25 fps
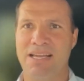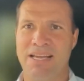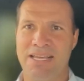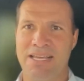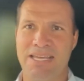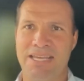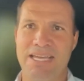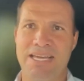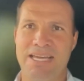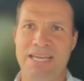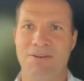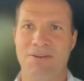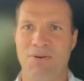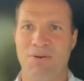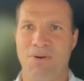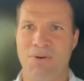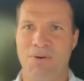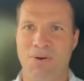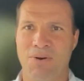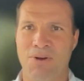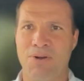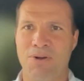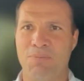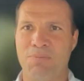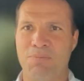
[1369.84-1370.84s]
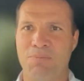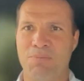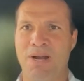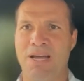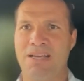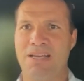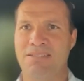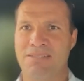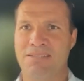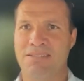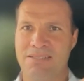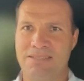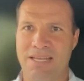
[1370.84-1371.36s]
again, oil
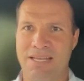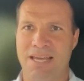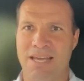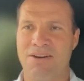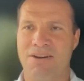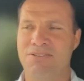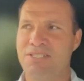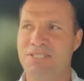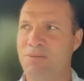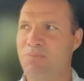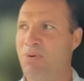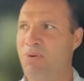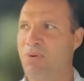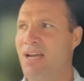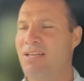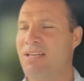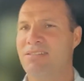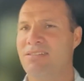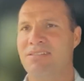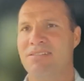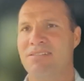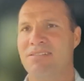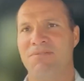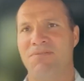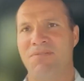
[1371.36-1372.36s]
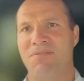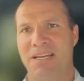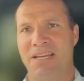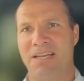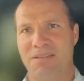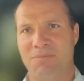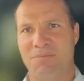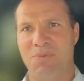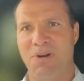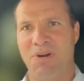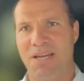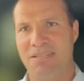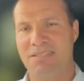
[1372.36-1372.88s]
prices, energy prices affect
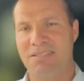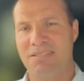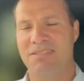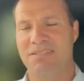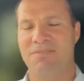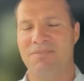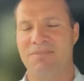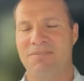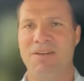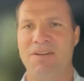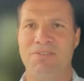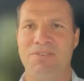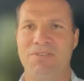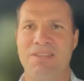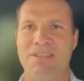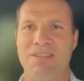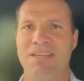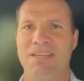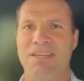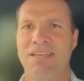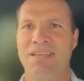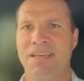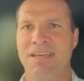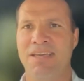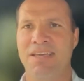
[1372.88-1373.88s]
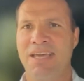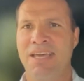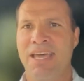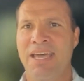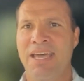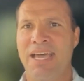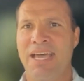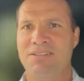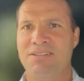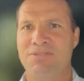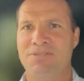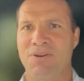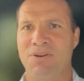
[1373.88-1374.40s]
the prices of everything.
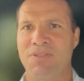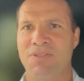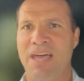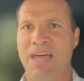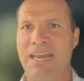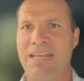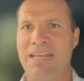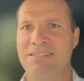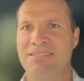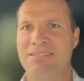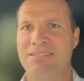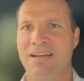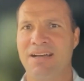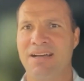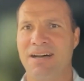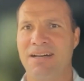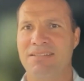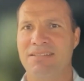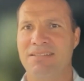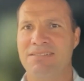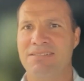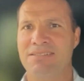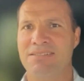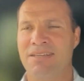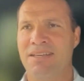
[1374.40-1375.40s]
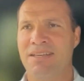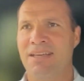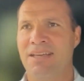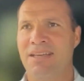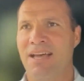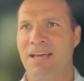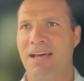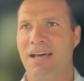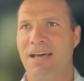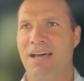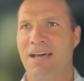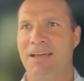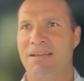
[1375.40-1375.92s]
And so that has caused,
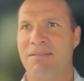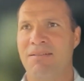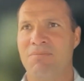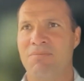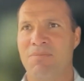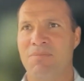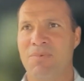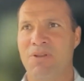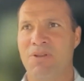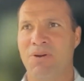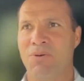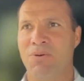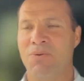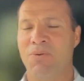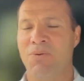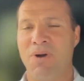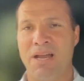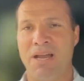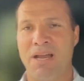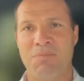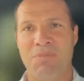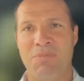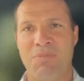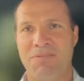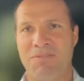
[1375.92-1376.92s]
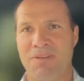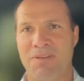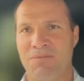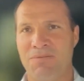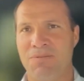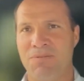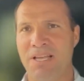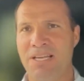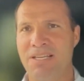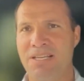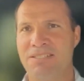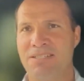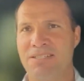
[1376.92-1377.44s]
quite a bit of
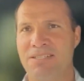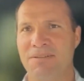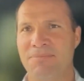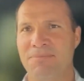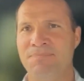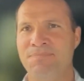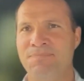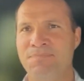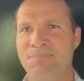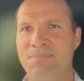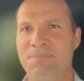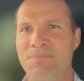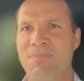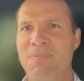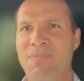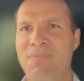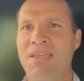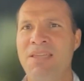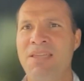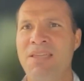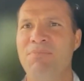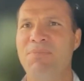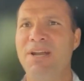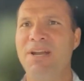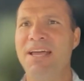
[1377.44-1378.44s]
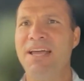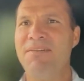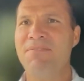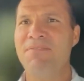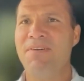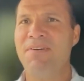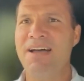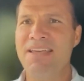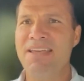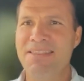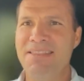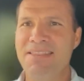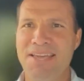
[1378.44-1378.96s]
inflation. But I
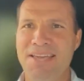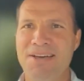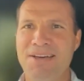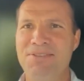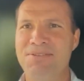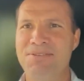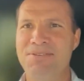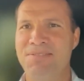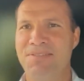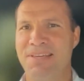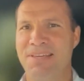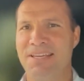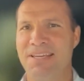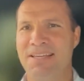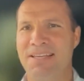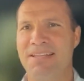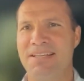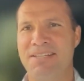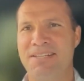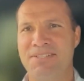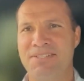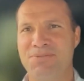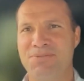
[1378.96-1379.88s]
find the other thing that is